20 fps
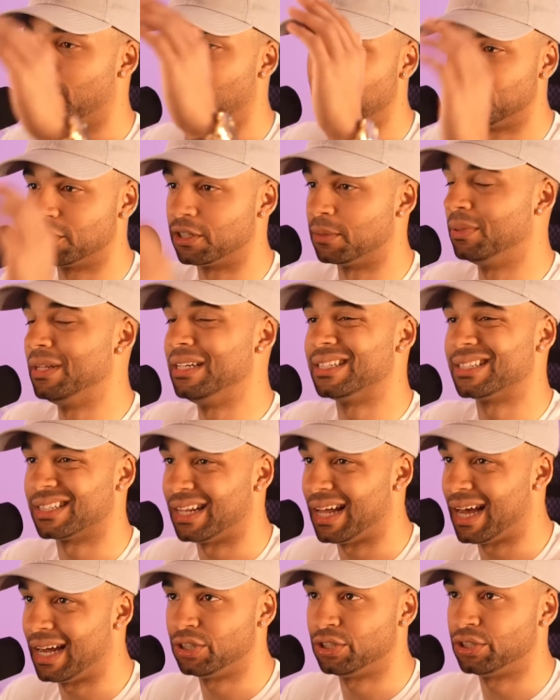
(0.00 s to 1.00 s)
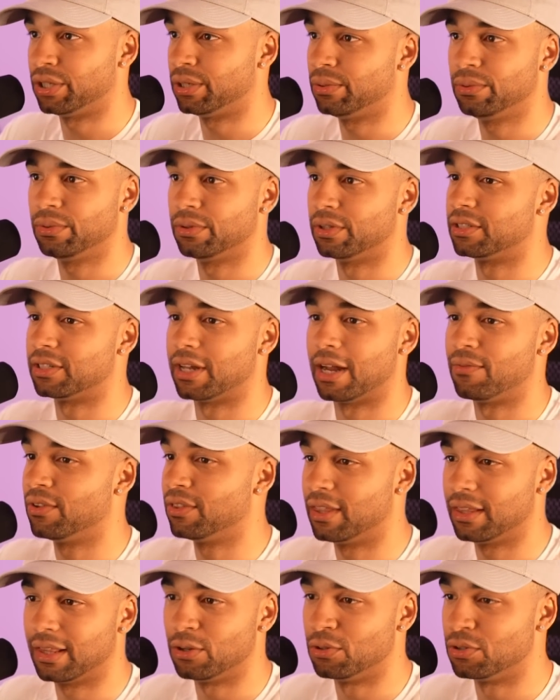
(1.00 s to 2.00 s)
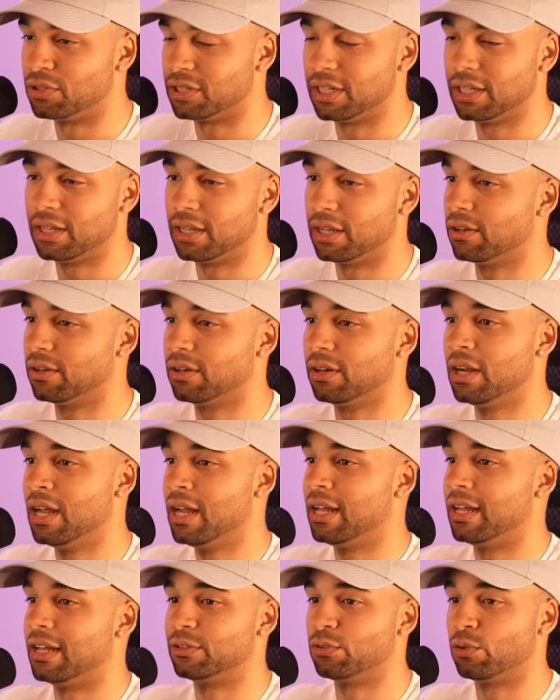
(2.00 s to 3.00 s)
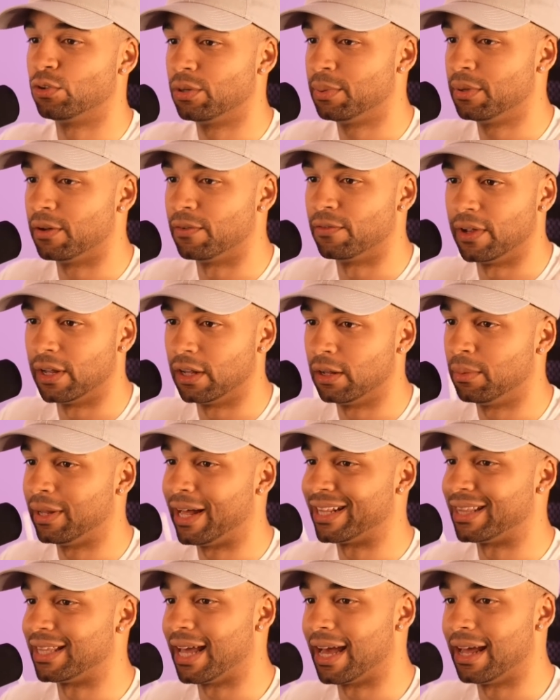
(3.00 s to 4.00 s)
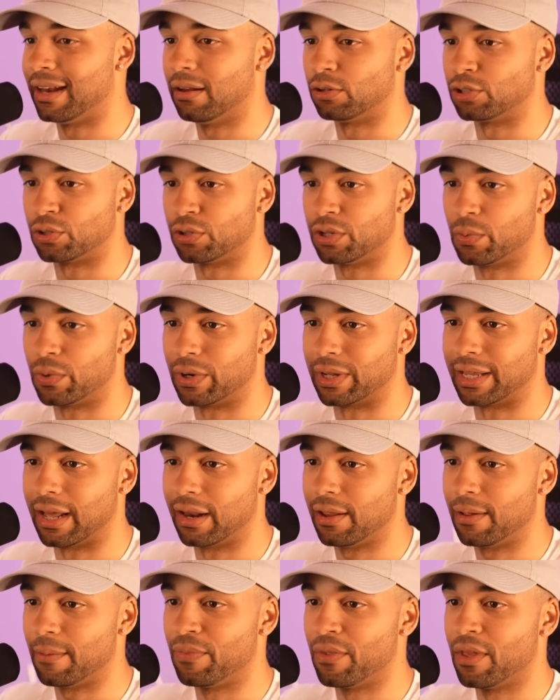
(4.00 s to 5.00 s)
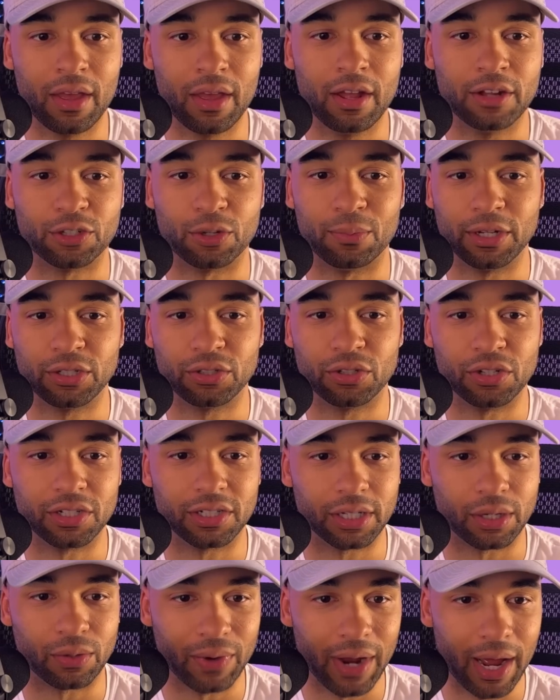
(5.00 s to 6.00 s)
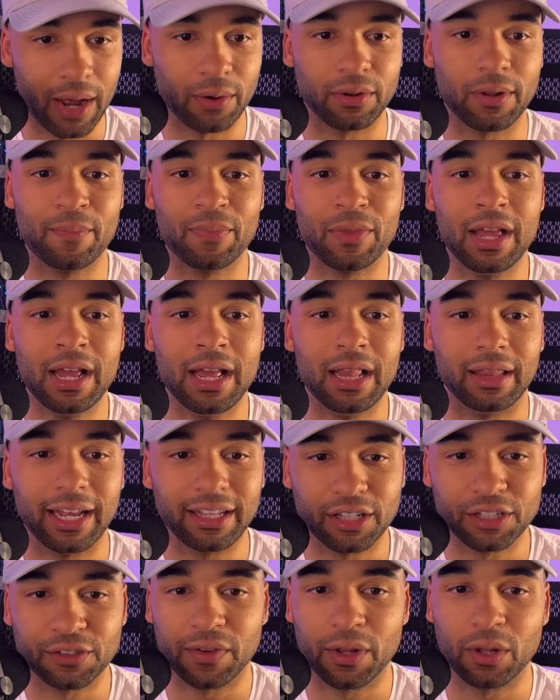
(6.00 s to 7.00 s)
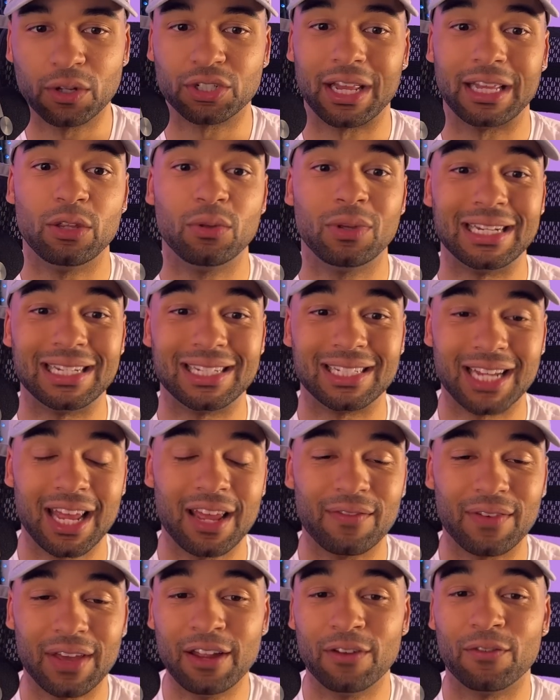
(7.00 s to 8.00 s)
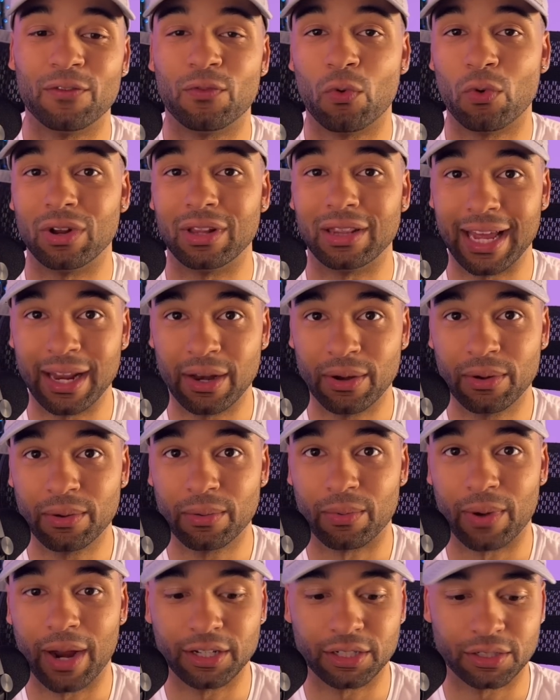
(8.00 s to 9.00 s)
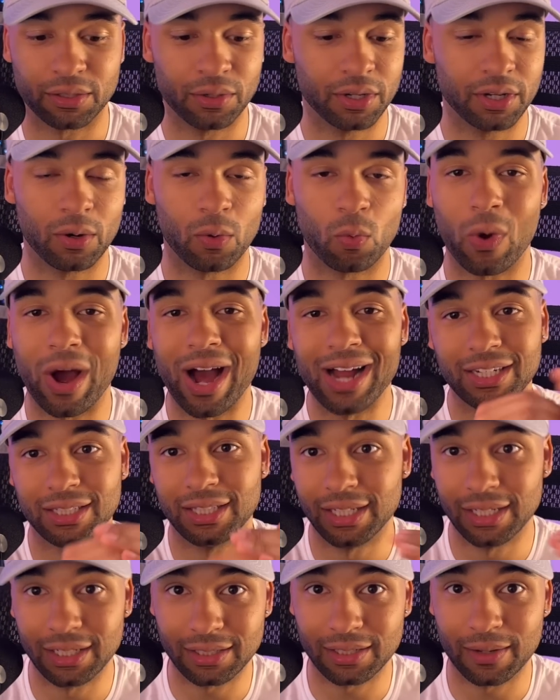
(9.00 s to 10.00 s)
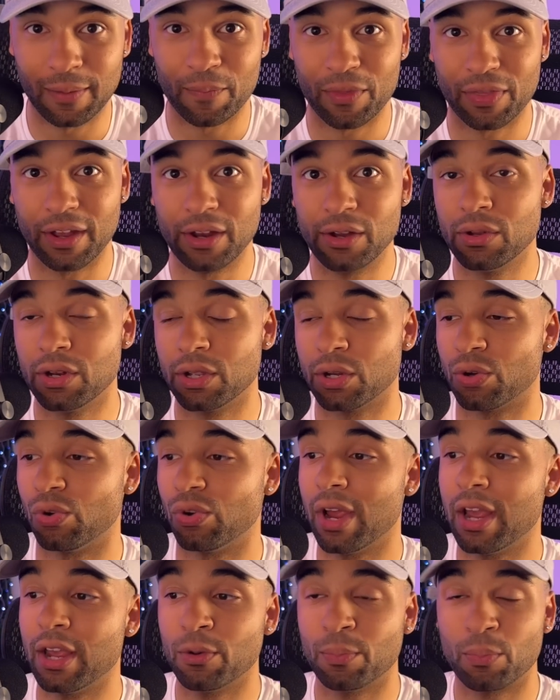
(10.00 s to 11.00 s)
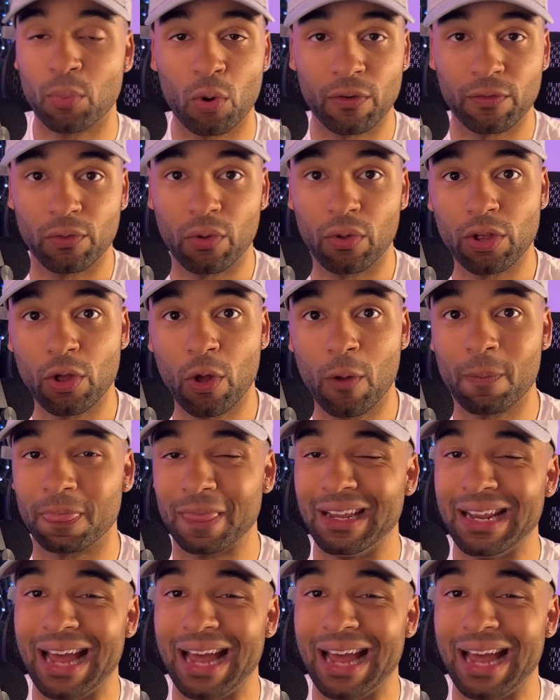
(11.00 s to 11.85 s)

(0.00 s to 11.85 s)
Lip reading: This complete slideshow, everything that you see here is going to be available at the end. I'll show you where to get it. So make sure you stick around. Like this video so that you can save it for later, right? So you're going to watch this, then you're going to create your portfolio. And